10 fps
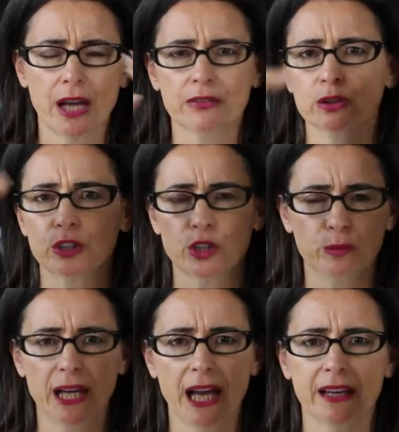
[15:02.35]
Have a look at her
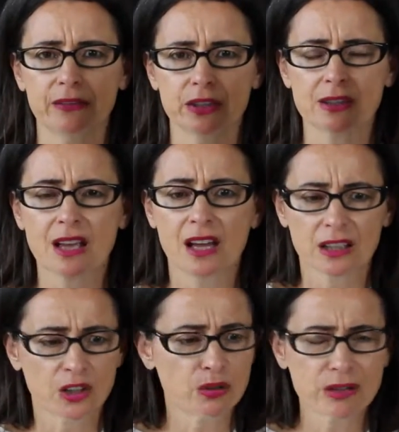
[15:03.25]
behaviours.
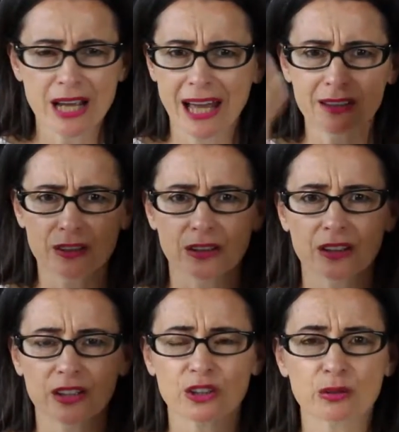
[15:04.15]
Create her.
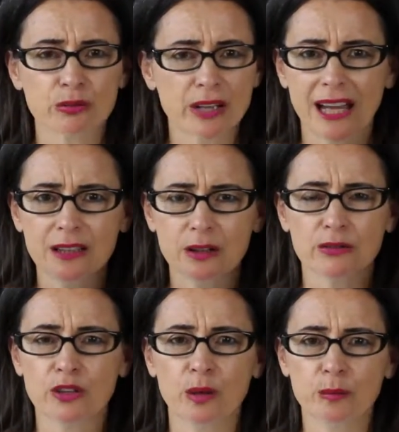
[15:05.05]

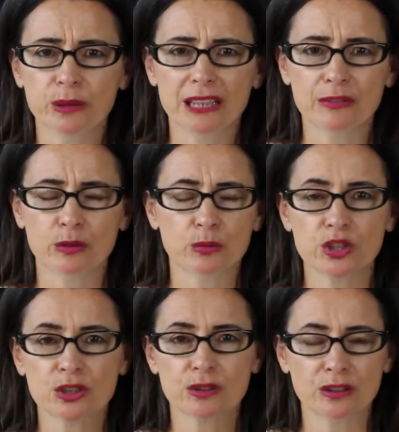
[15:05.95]
If you don't believe it,
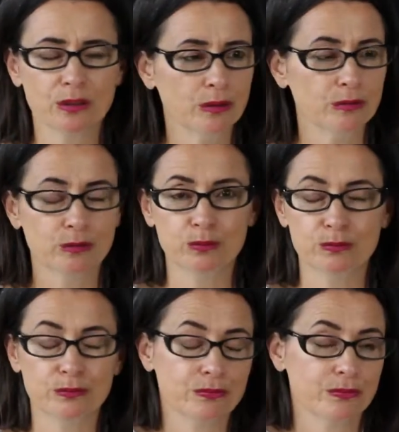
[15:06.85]
which,
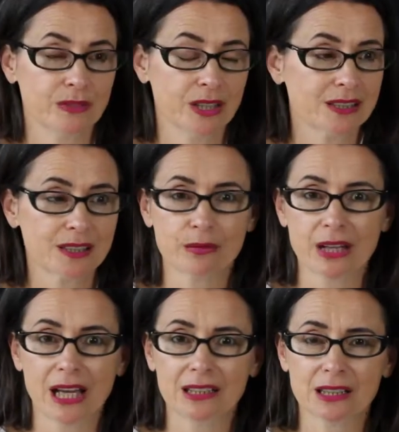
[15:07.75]
it's the
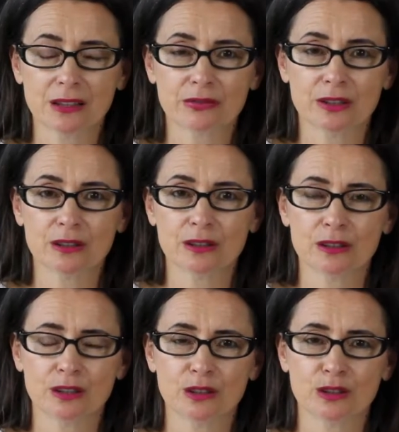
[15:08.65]
reality of
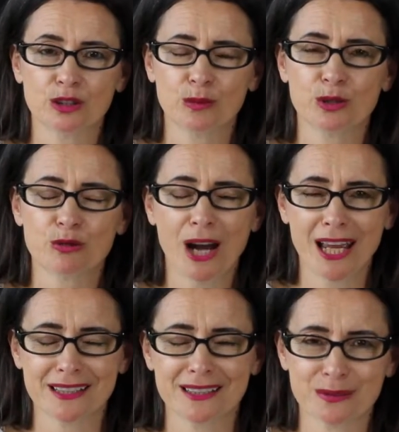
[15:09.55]
the human
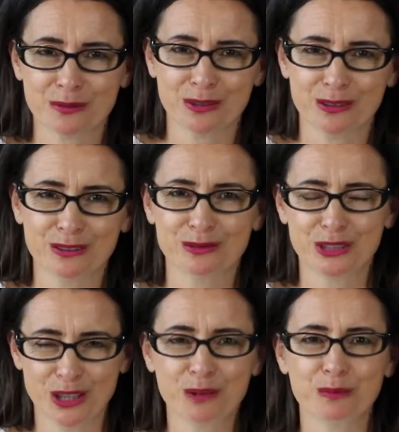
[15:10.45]
race.
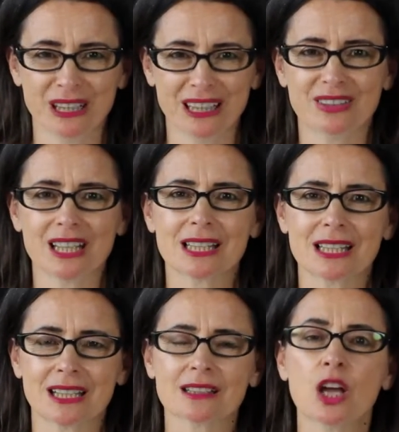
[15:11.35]
We don't believe these
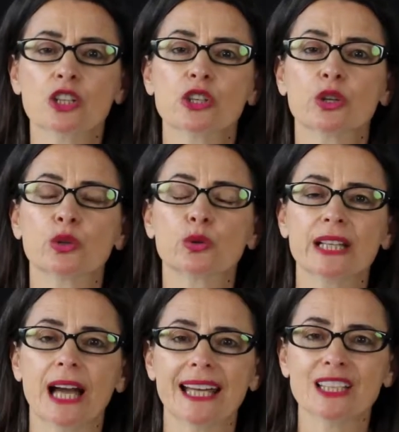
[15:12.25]
things. So
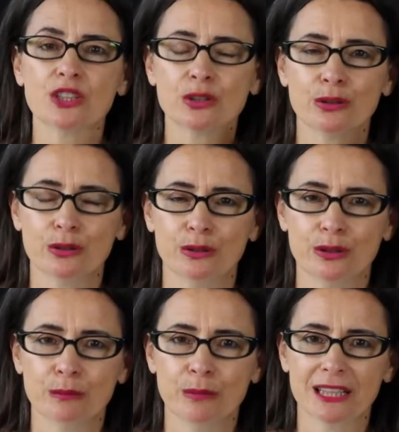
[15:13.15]
create
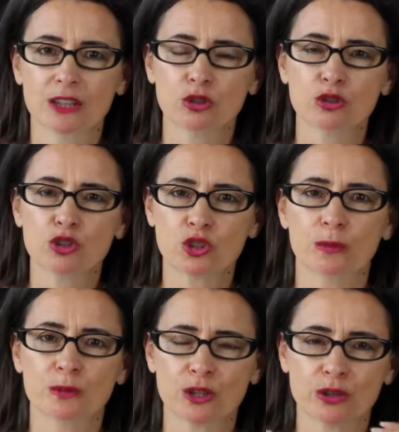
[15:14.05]
her. Make it your
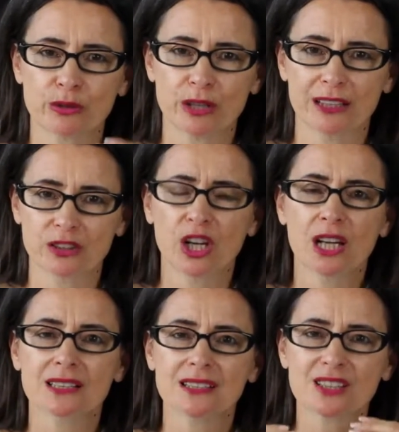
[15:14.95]
job to create her.
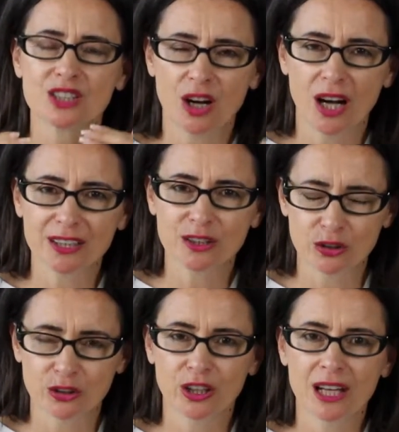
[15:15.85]
Design
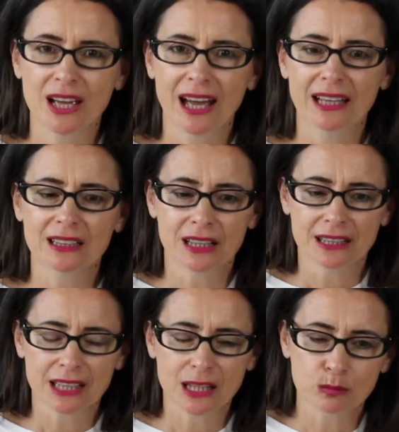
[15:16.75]
her.
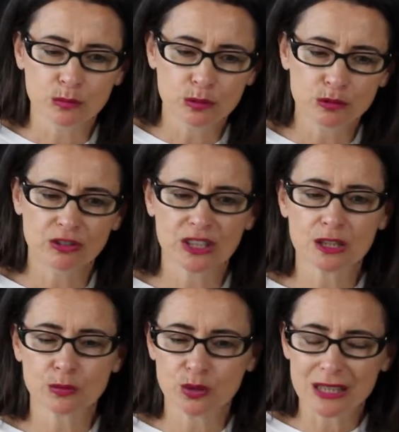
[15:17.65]
And keep
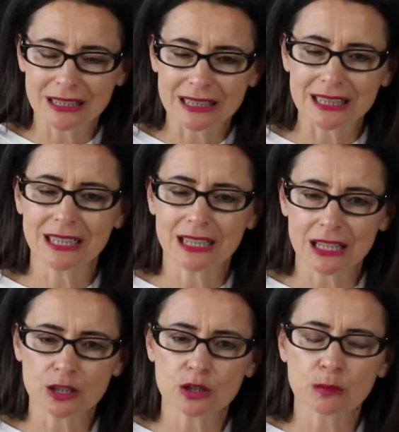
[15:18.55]
moving towards
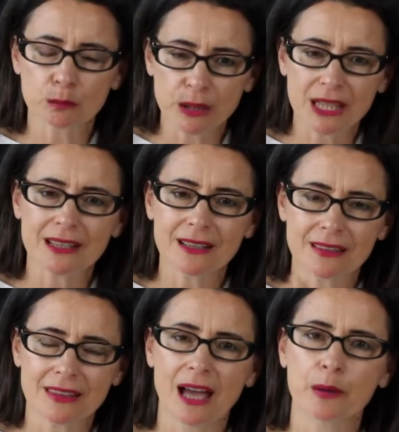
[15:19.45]
leaning into
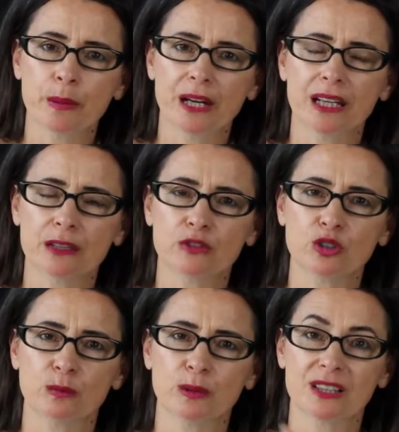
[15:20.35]
being that part of
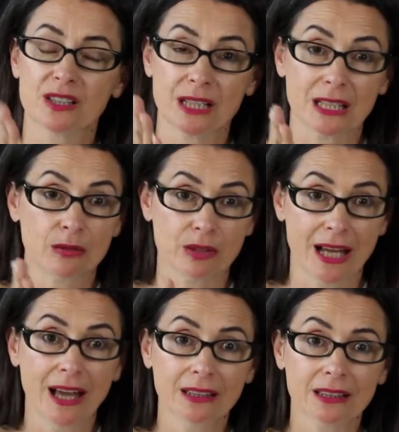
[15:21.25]
you, because in
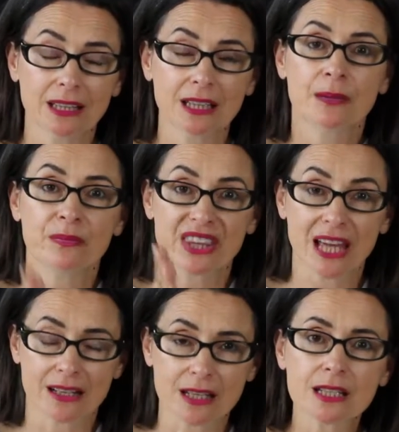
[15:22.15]
reality,
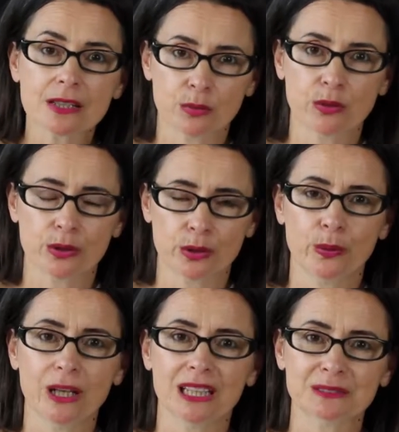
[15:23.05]
that is what
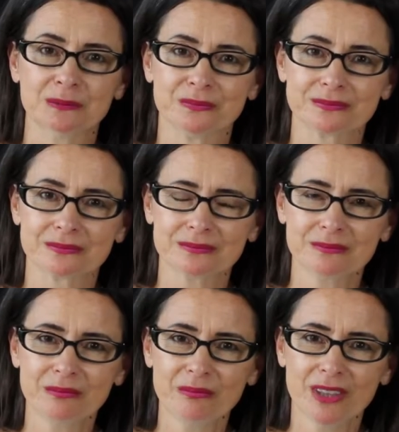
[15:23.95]
you are.
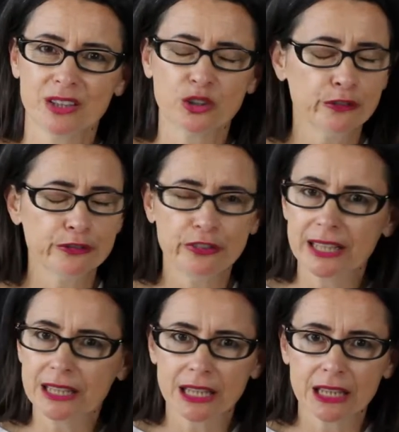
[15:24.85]
You're not
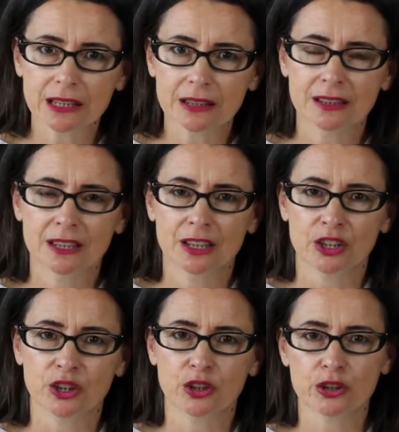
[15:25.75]
faking it.
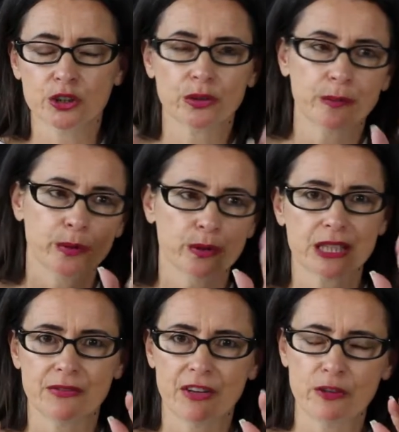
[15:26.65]
You're not doing
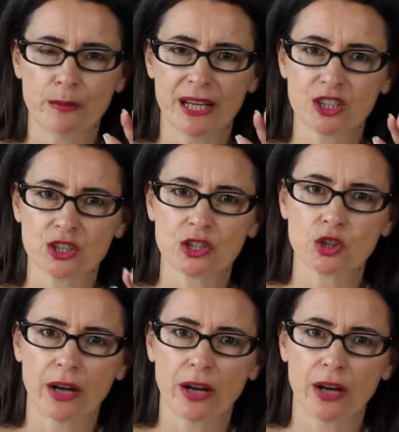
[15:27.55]
positive affirmations.